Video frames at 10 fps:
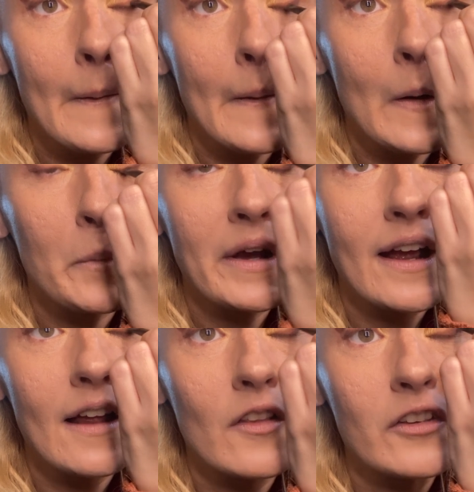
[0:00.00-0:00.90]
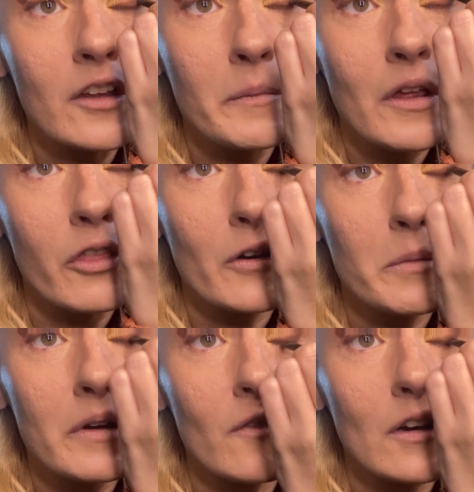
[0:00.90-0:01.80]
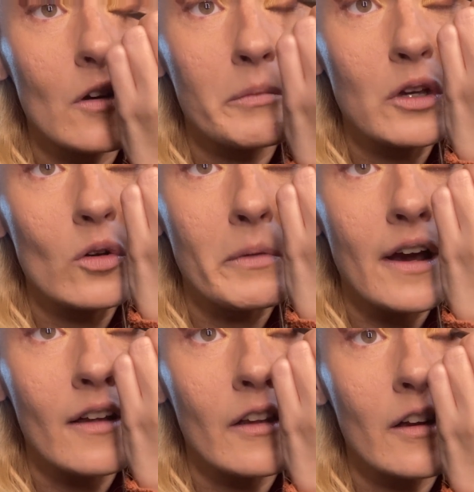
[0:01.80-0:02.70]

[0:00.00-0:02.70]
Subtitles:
Oh my god, this is gonna be a 30-minute video of me doing my eye.